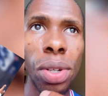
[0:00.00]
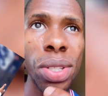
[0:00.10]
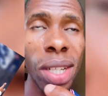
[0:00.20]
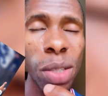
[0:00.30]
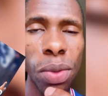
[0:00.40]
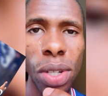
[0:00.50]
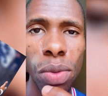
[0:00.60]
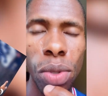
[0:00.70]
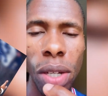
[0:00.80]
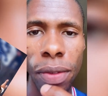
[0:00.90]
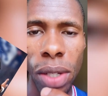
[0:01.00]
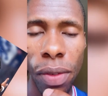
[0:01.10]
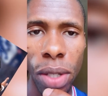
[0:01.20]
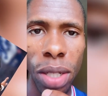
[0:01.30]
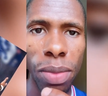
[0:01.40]
but his experience would
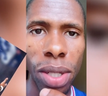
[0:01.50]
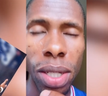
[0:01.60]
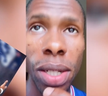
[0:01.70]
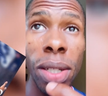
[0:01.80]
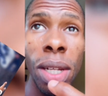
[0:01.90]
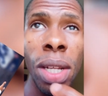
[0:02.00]
definitely be needed.